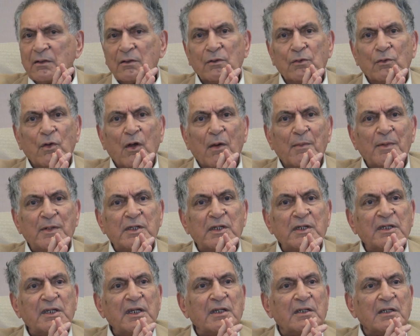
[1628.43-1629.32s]

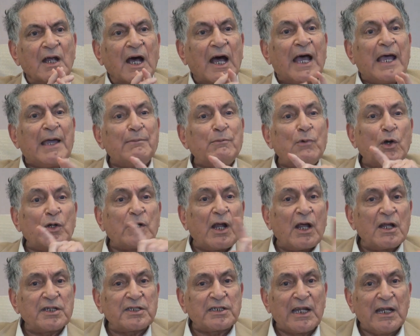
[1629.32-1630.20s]
Swamiji says, I am not
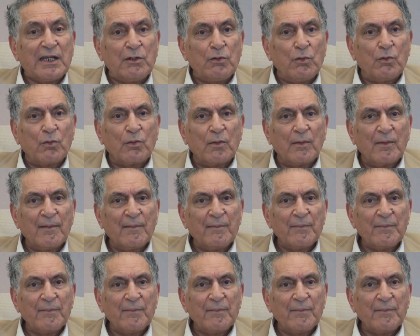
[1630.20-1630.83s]
asking you